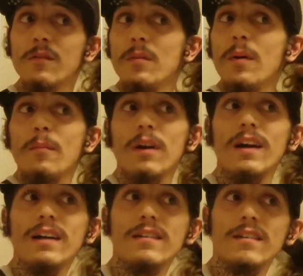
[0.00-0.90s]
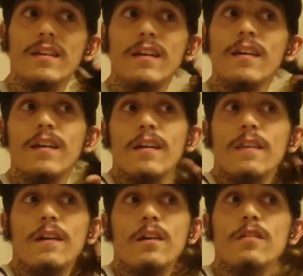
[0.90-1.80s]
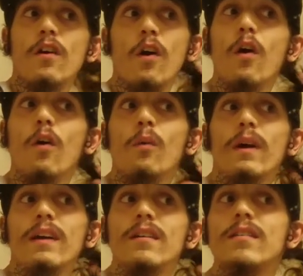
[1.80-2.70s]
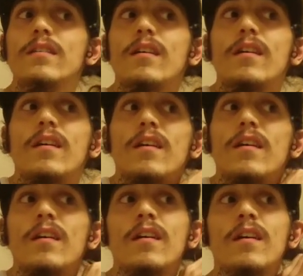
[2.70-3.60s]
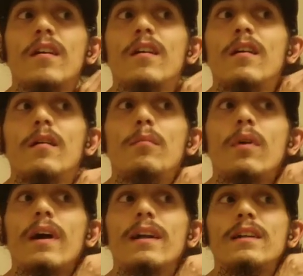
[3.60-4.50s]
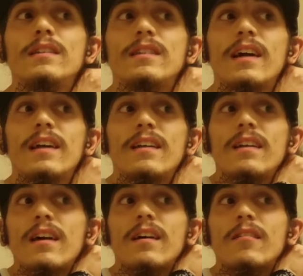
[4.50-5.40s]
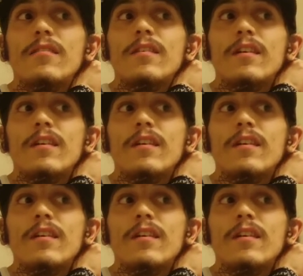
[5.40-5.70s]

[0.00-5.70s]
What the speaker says: Remember guys, there's always a brighter side to life.